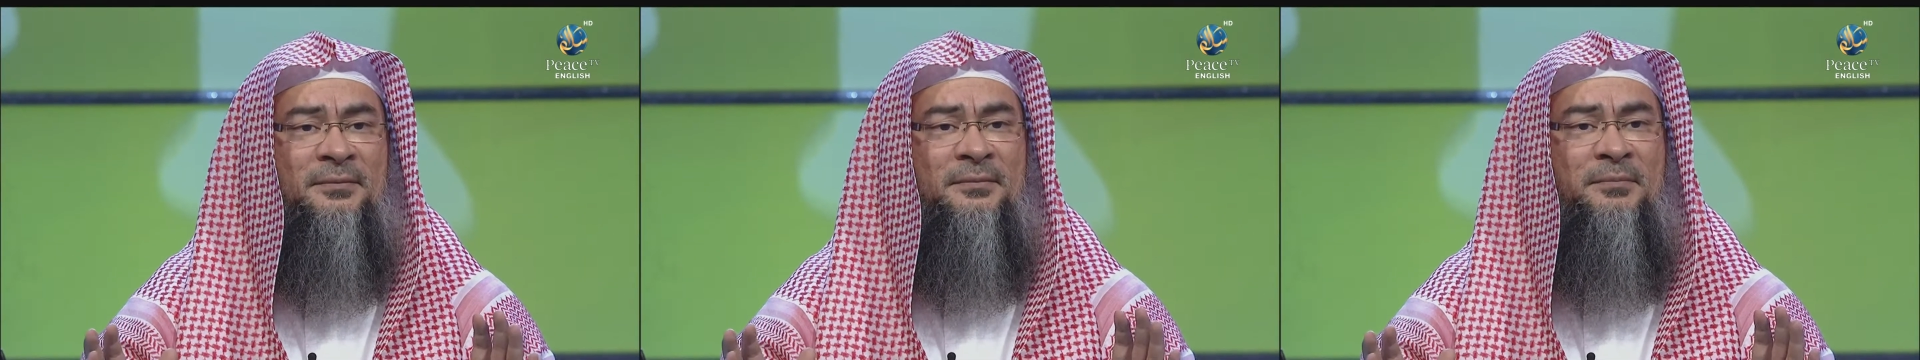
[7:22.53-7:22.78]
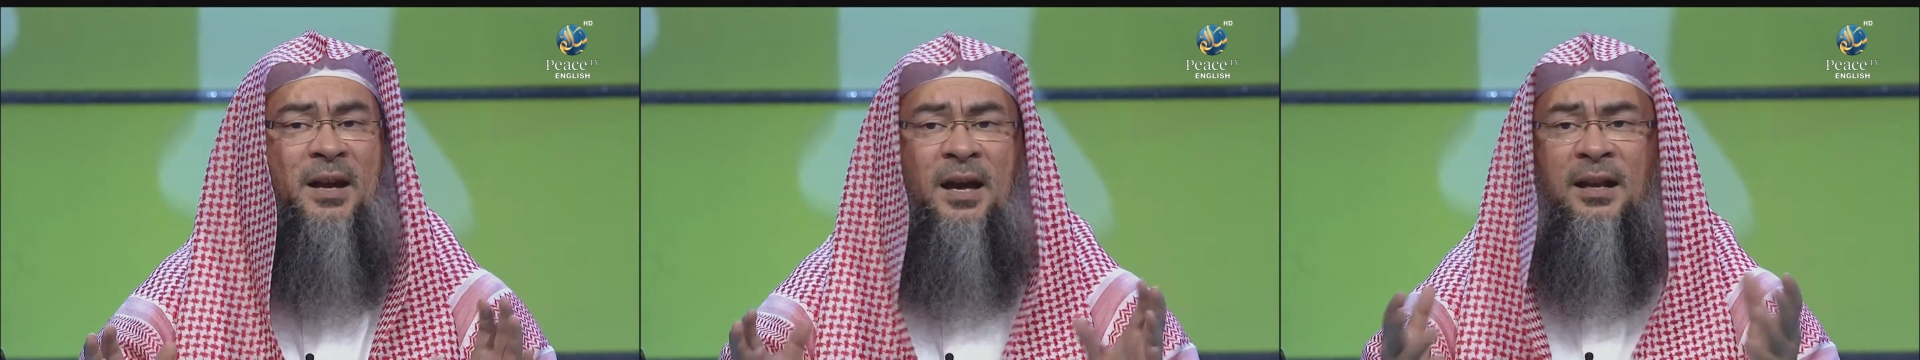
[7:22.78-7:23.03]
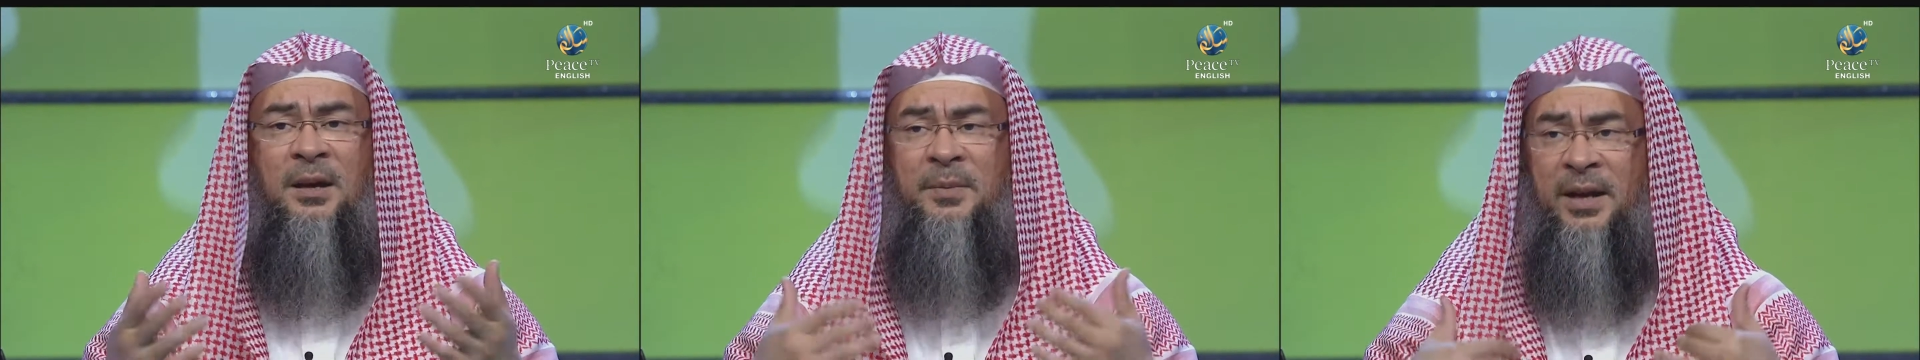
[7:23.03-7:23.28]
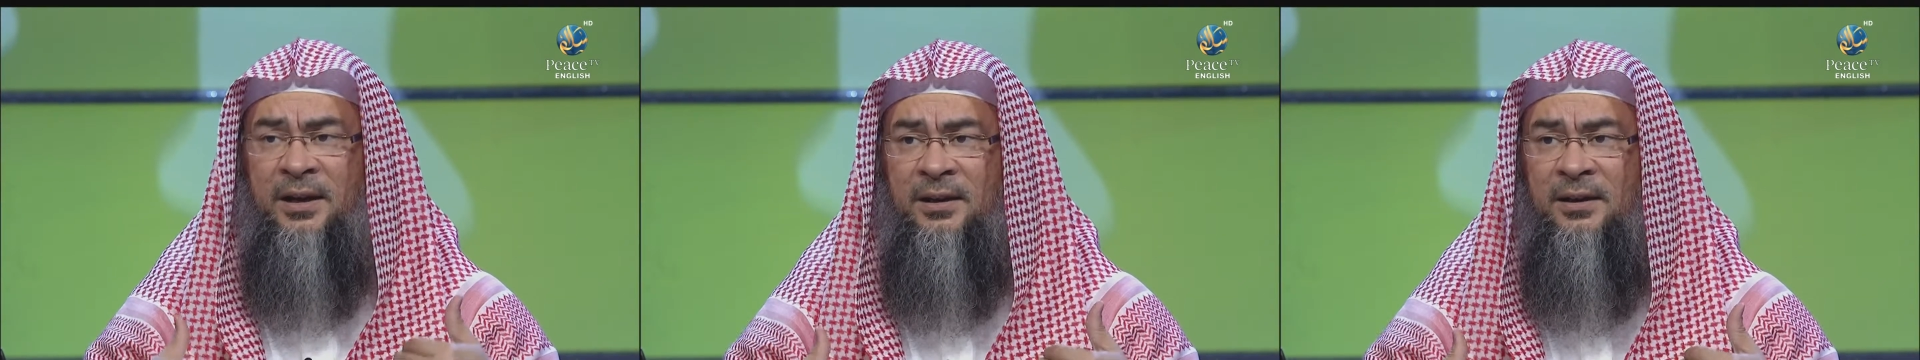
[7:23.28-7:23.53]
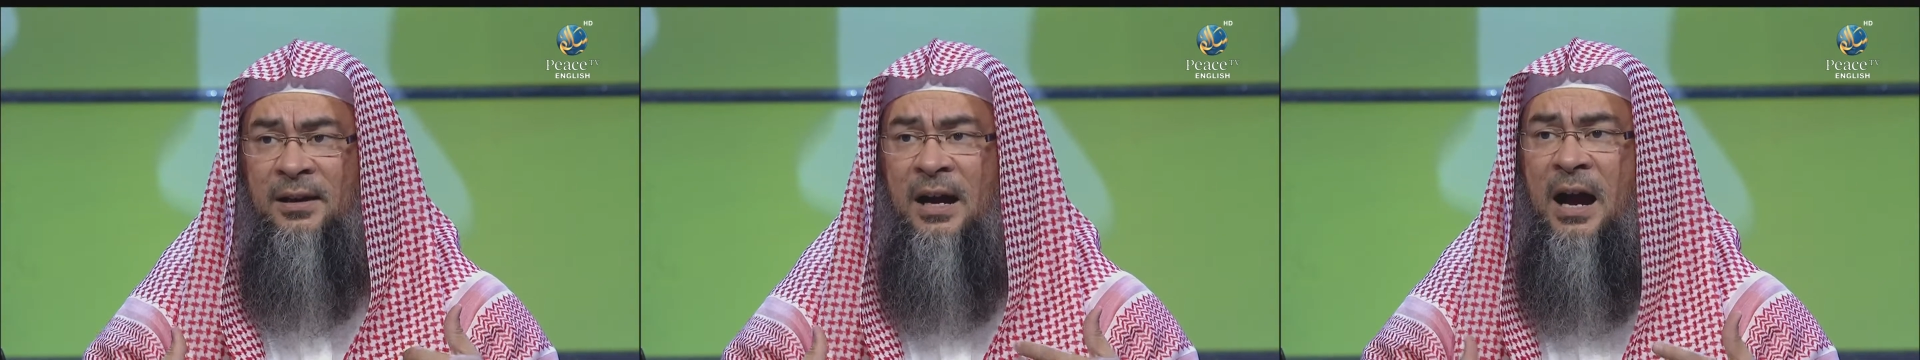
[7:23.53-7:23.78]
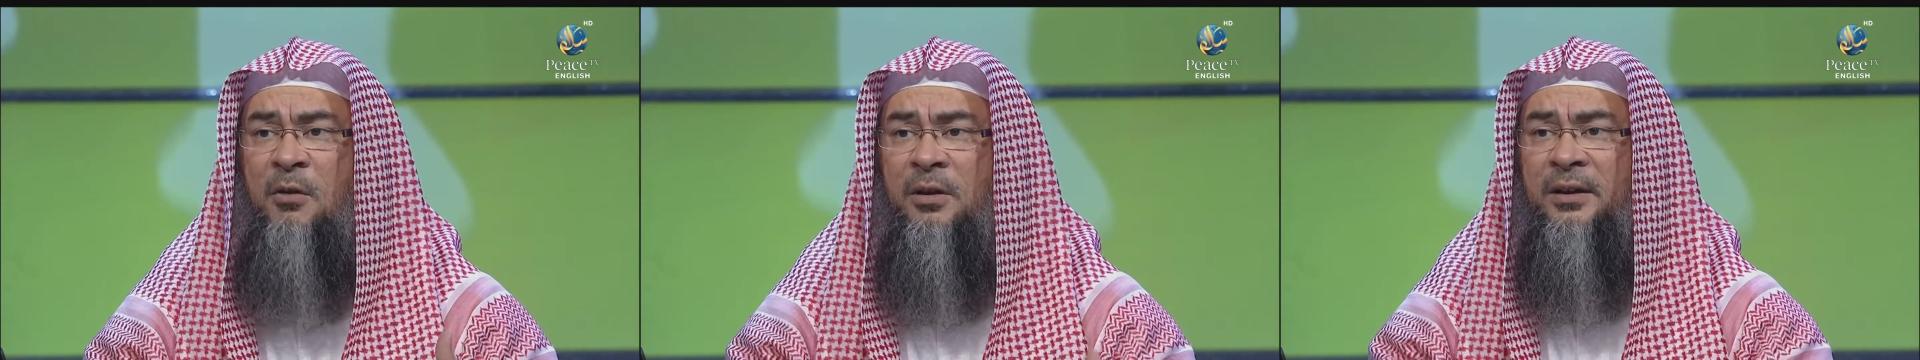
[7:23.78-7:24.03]
May Allah make
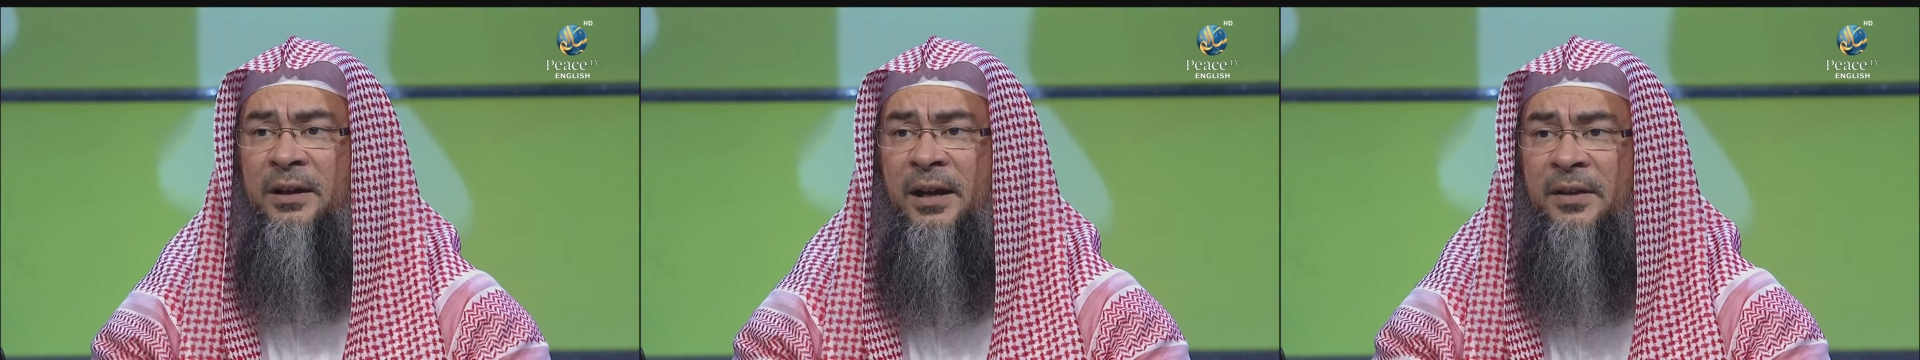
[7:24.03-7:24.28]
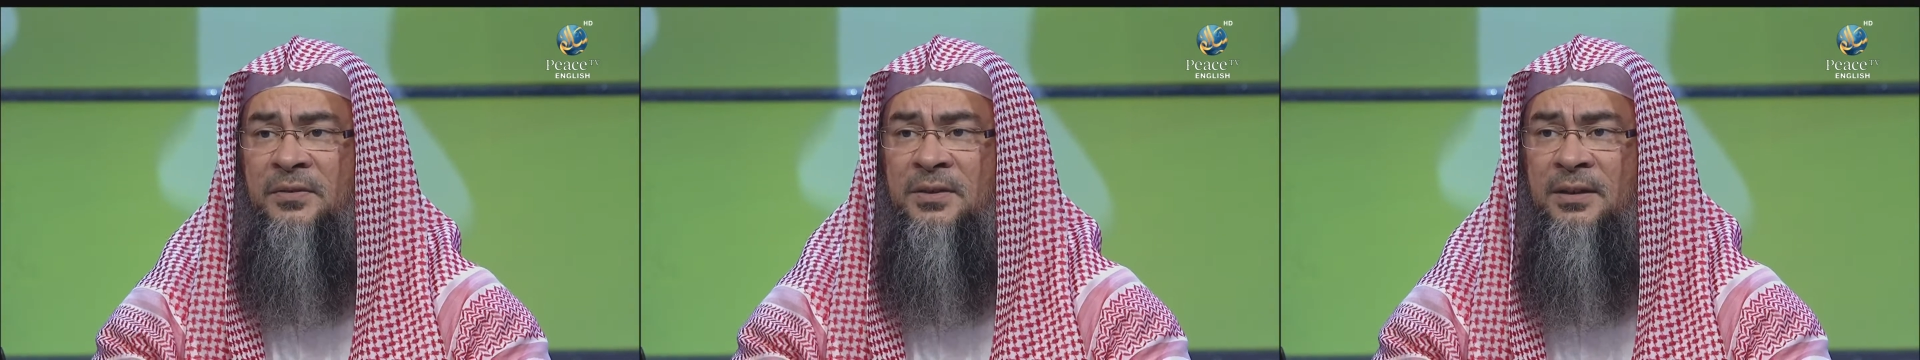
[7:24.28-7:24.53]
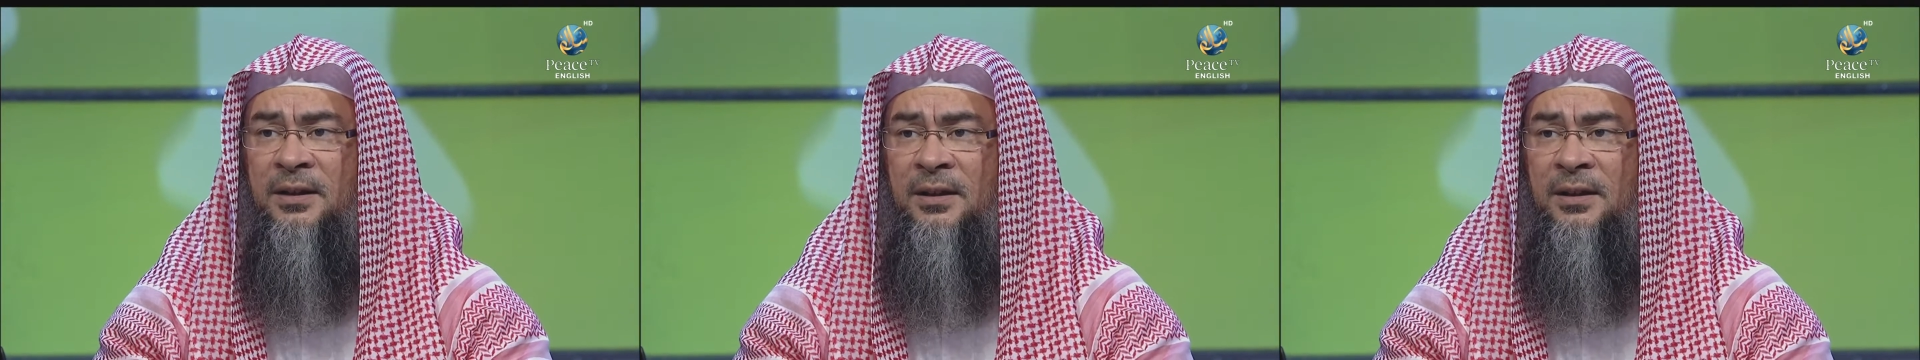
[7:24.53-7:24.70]
our graves